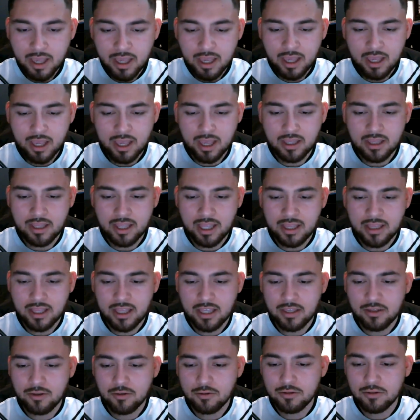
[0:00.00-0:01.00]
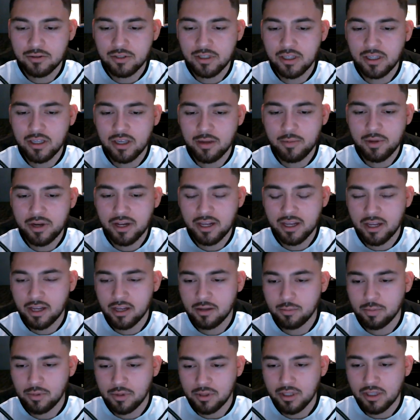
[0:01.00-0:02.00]
and then you see America
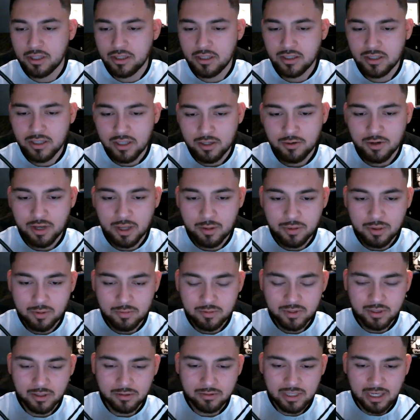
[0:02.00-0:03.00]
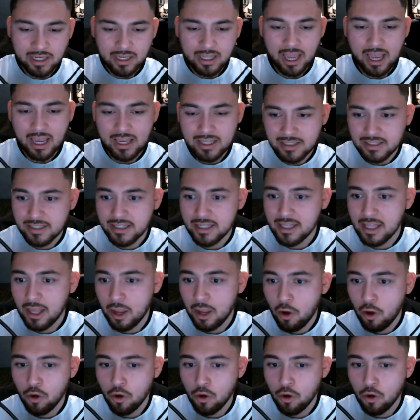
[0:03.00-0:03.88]
completely deteriorate themselves. I see Leon